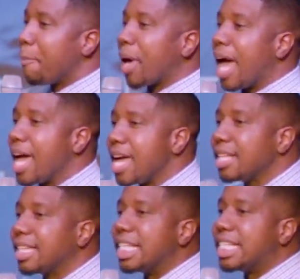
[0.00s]

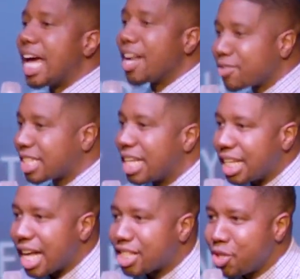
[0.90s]
paid the debt of
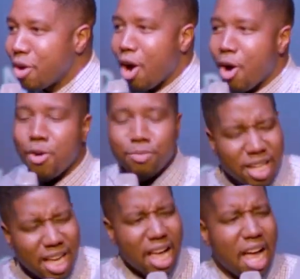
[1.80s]
sin that you owe,
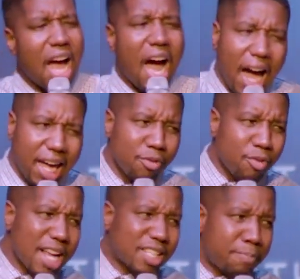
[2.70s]
I can
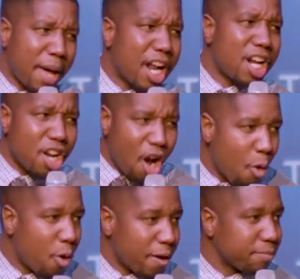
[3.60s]
rest better
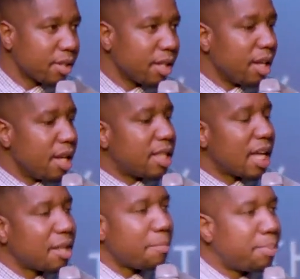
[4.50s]
knowing
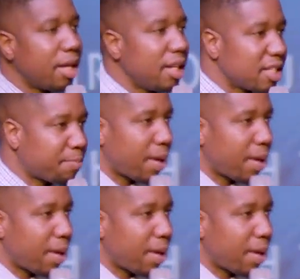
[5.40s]
that the bill is